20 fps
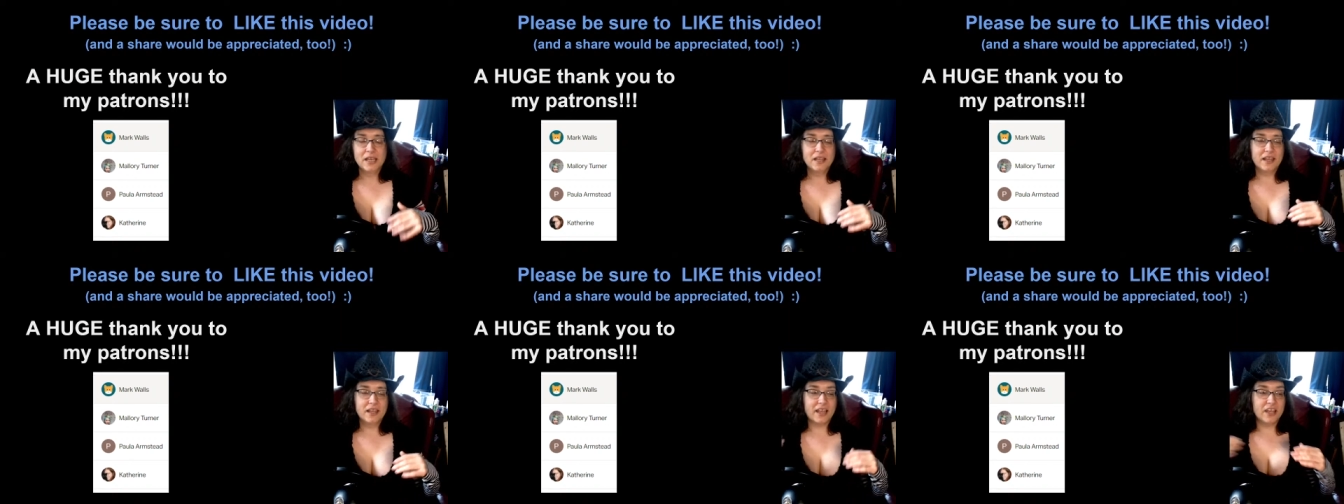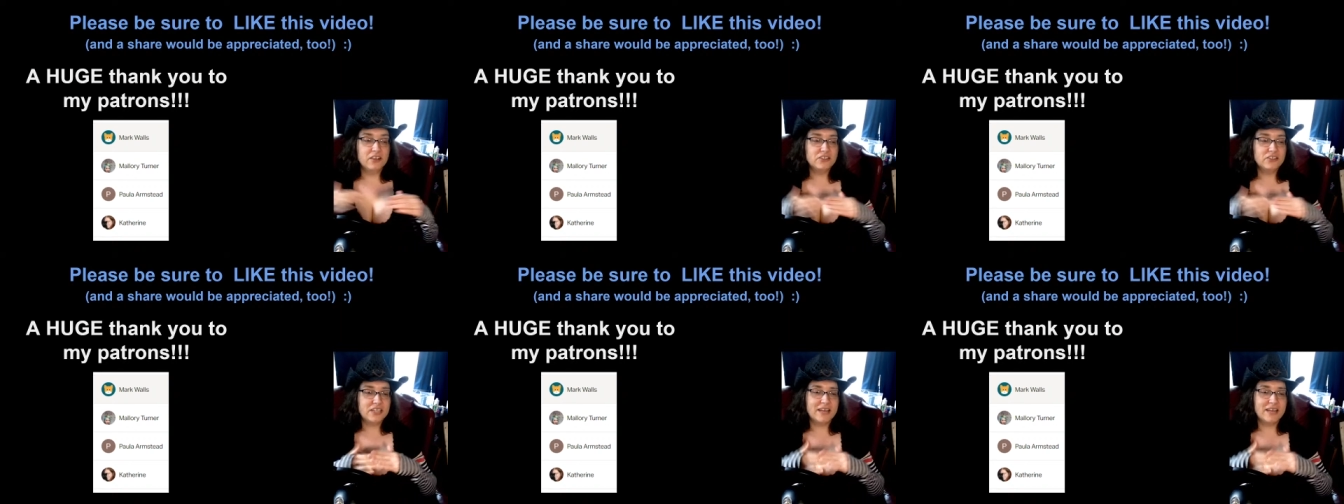Like I
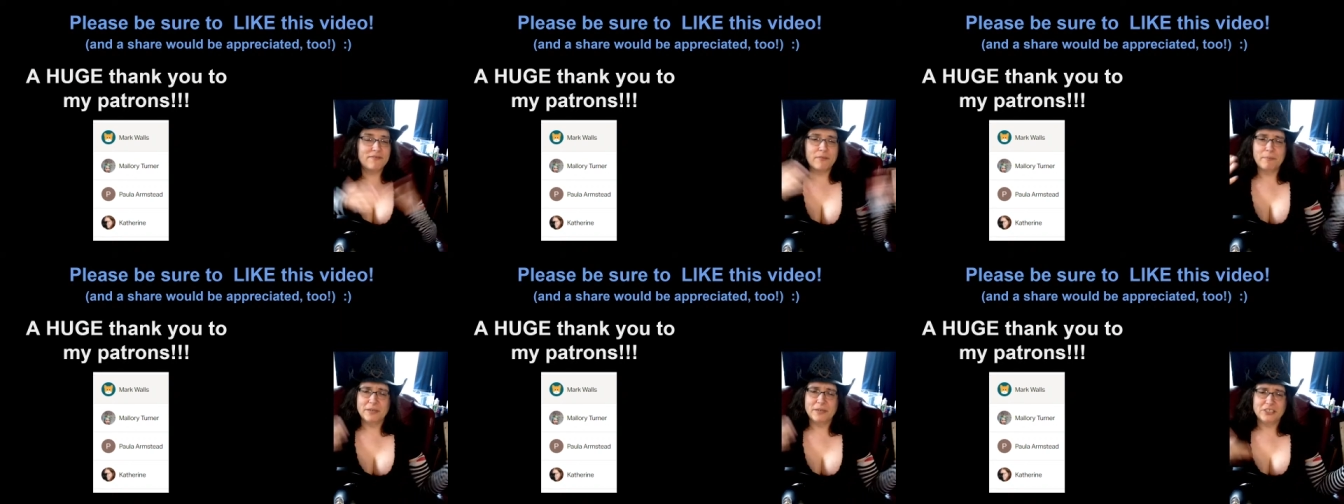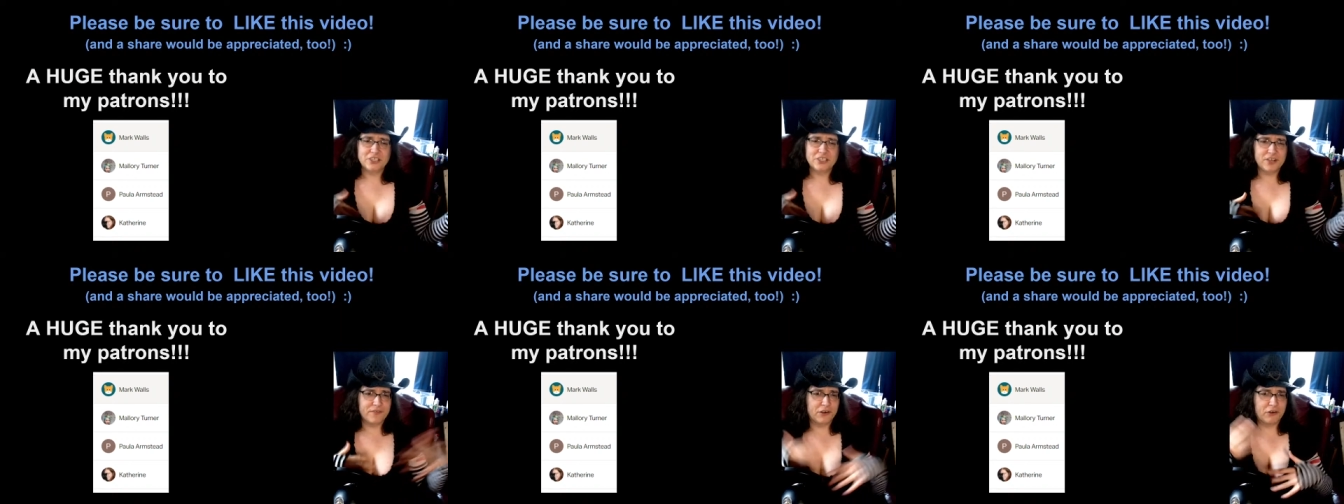used to have a
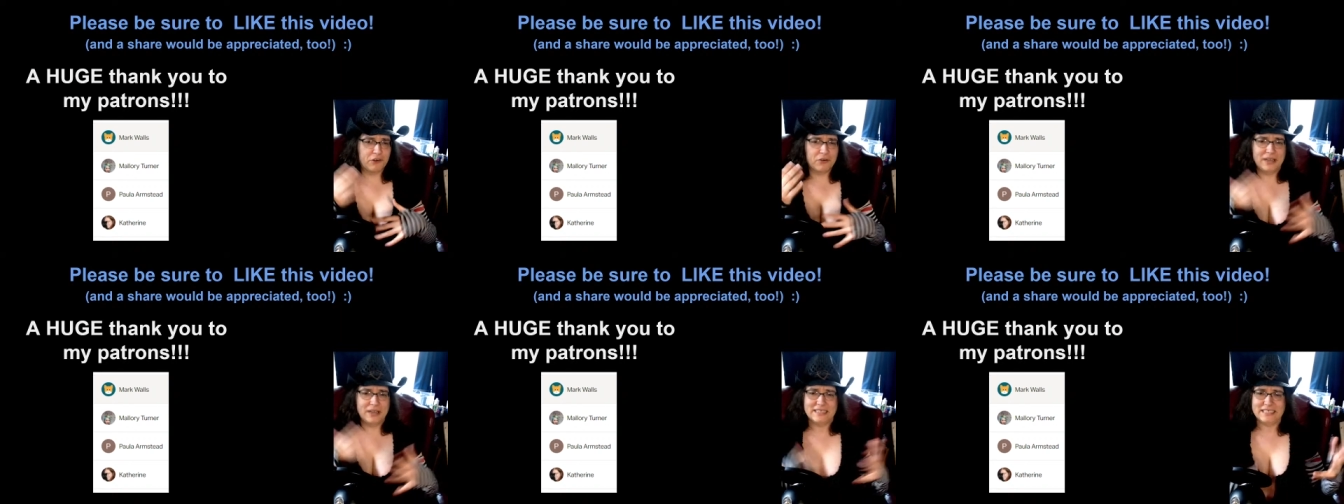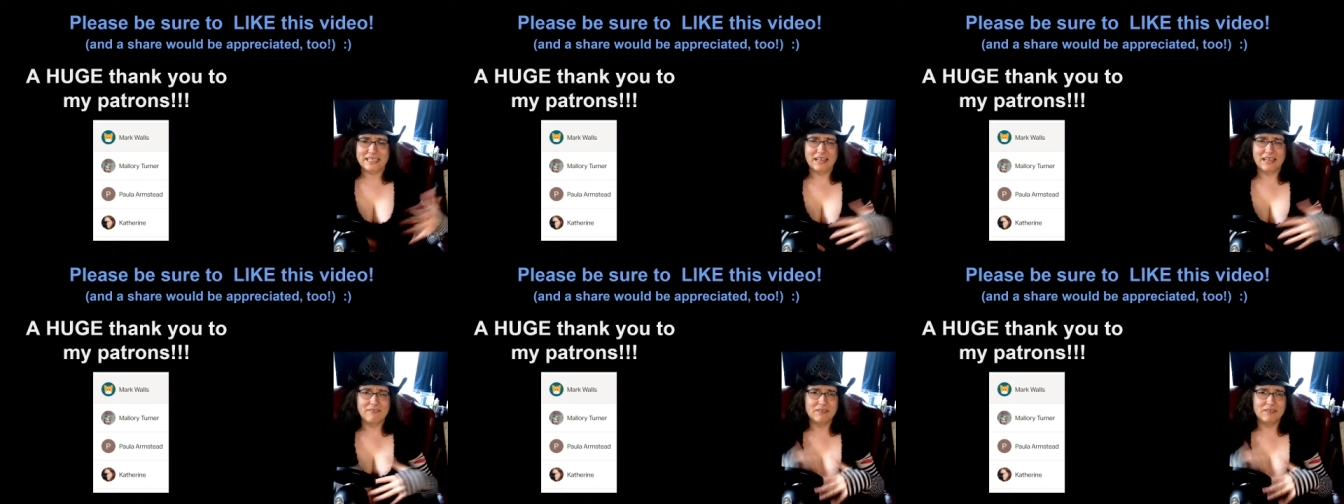bunch of different
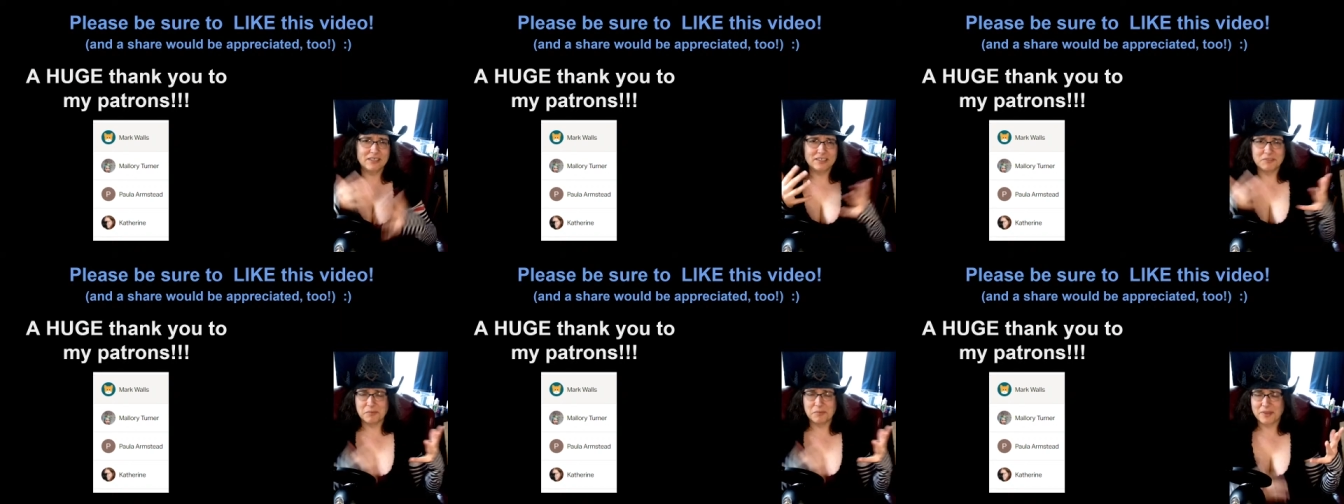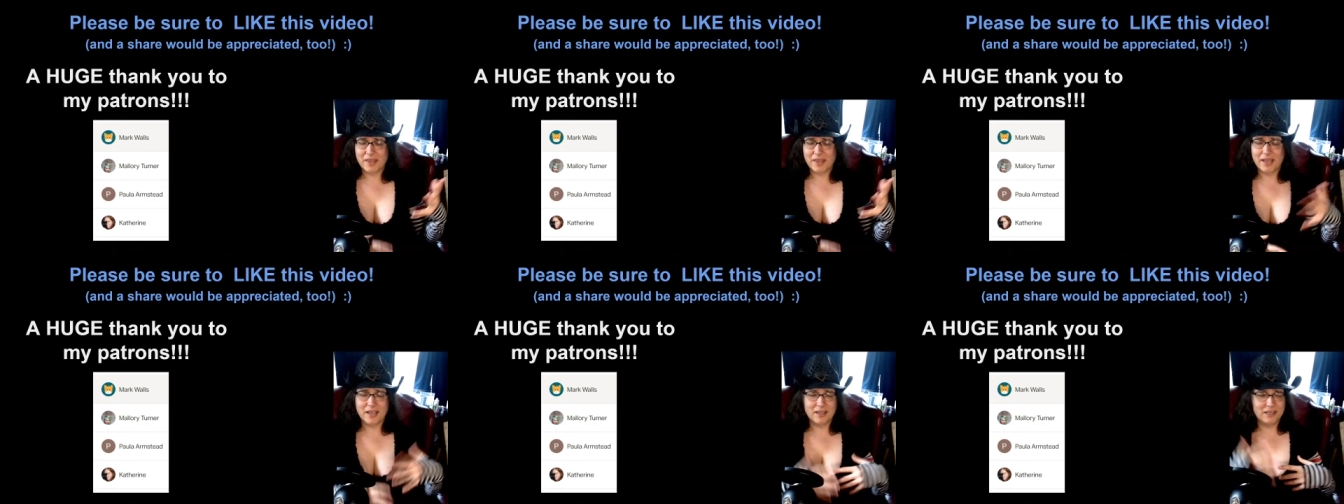crazy levels
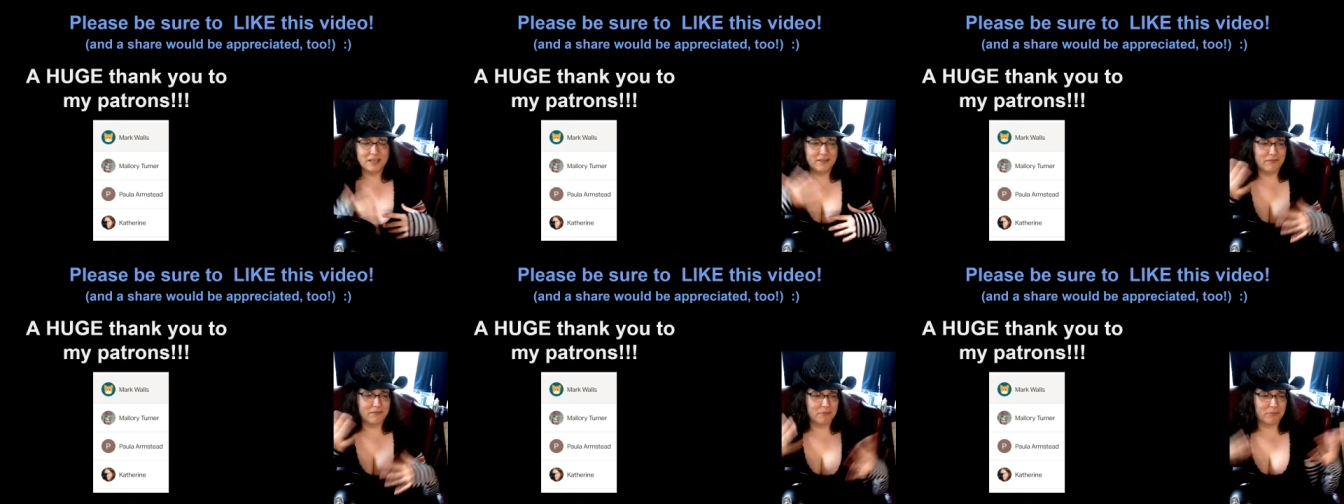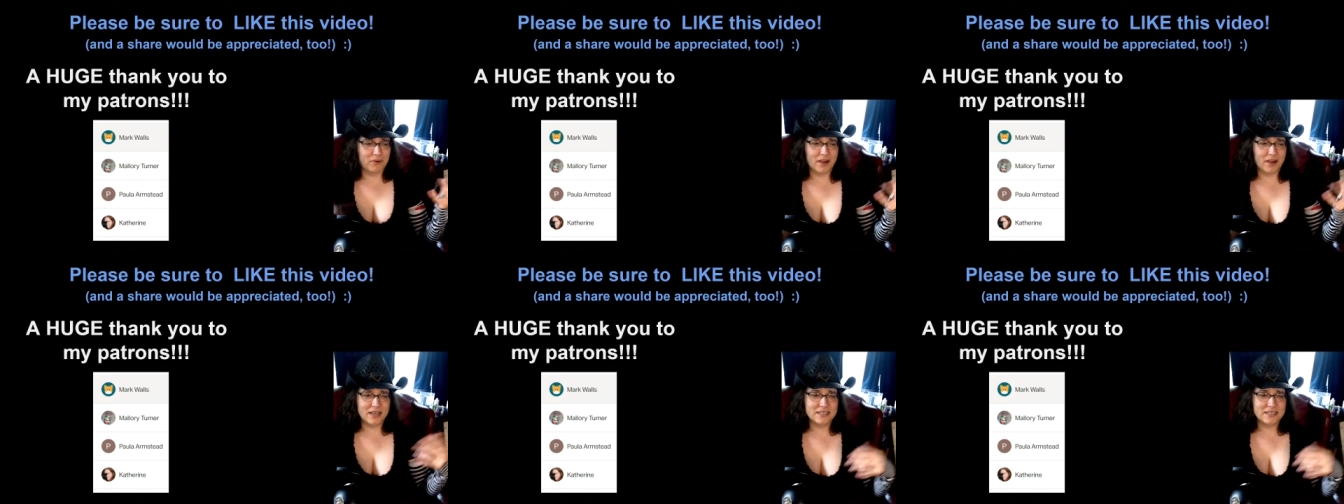with like different
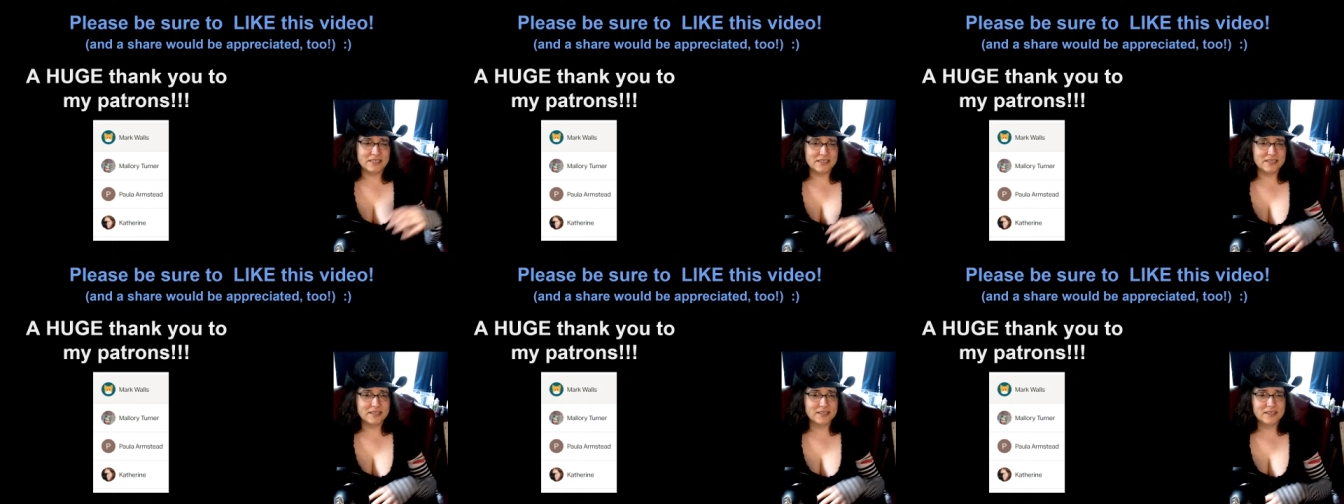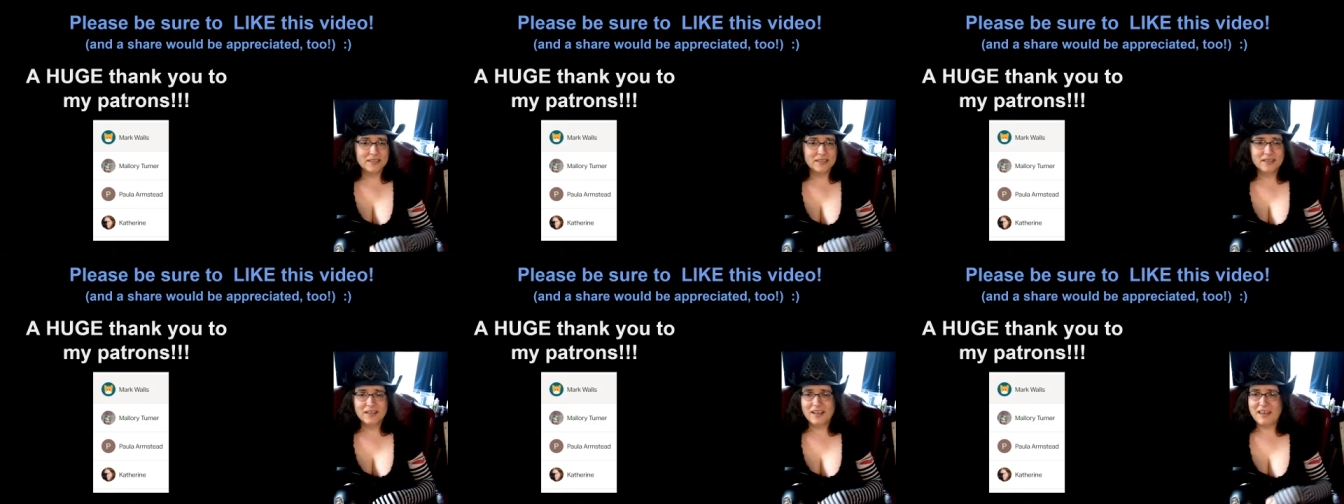prizes
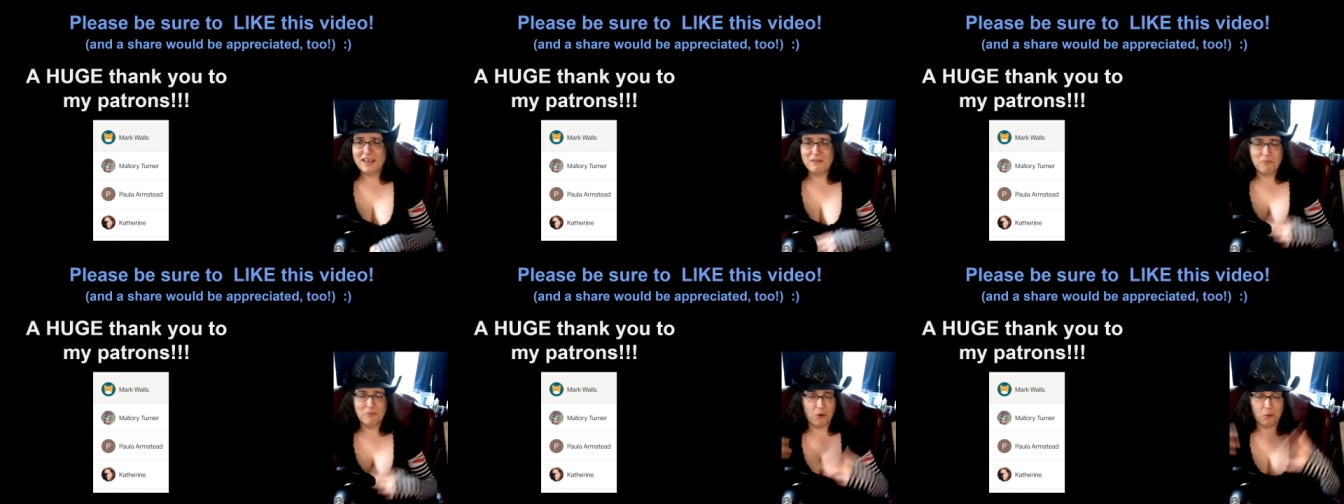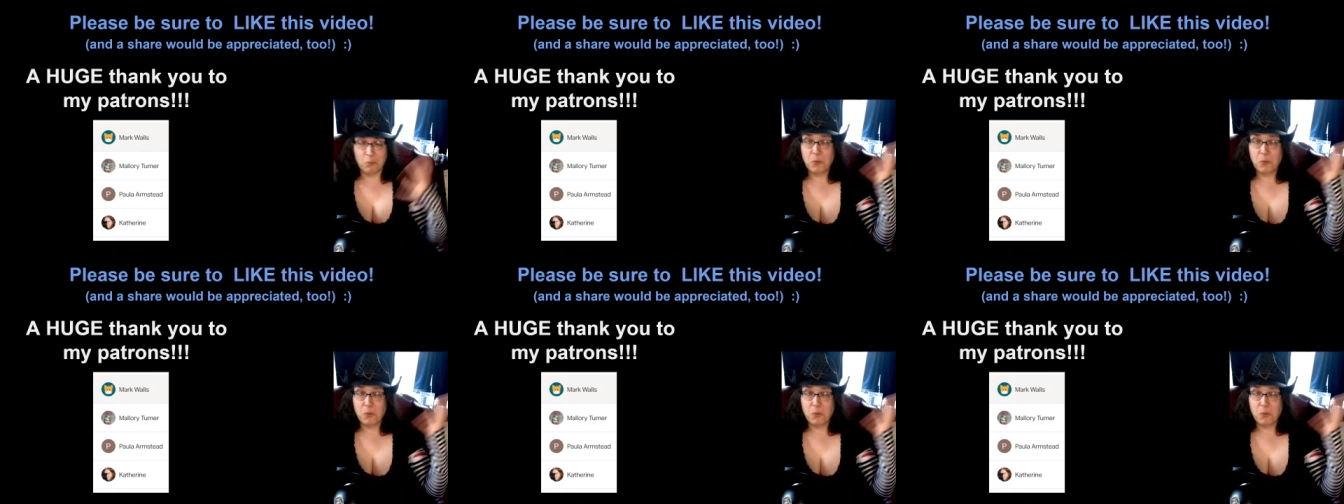eh, or